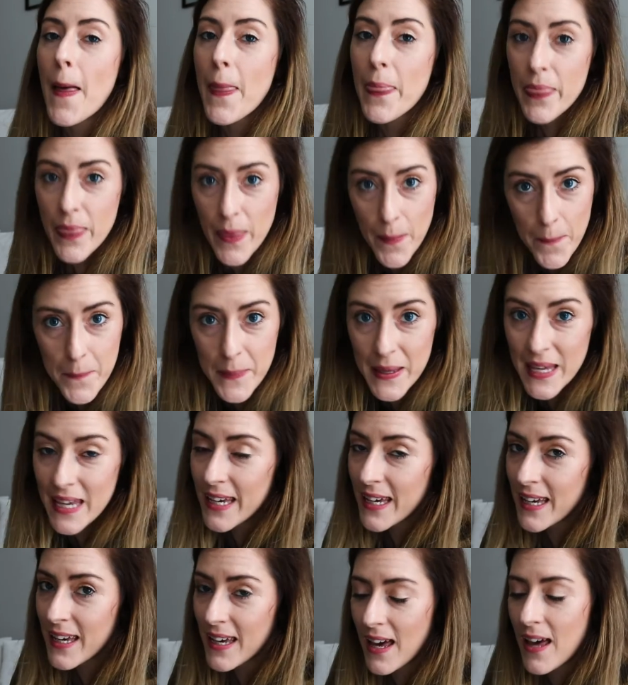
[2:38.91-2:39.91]
The
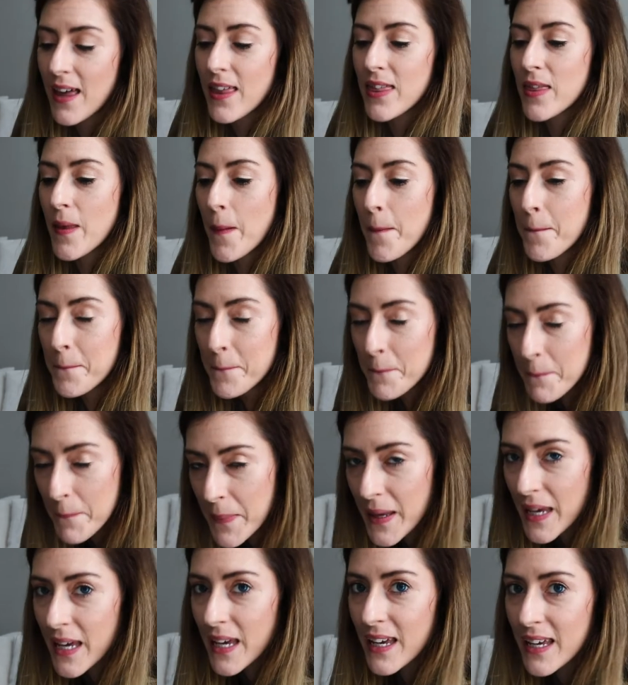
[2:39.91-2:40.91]
big
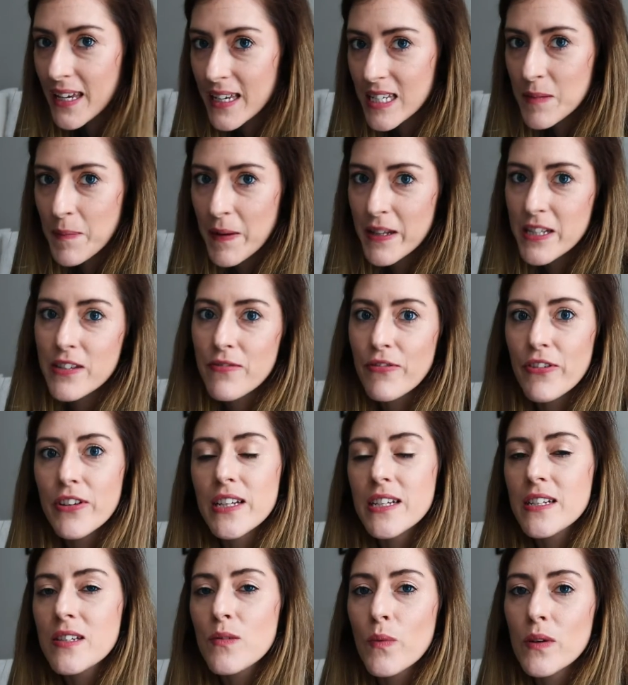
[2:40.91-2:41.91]
expense for
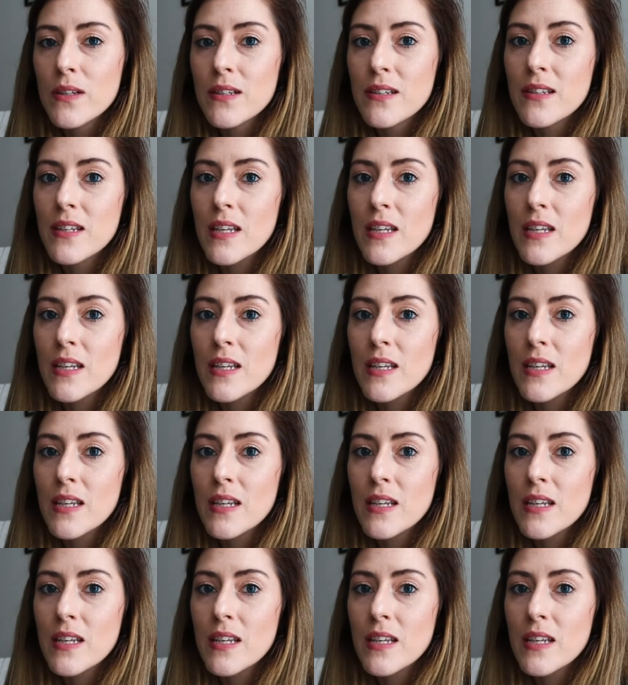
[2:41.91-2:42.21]
this was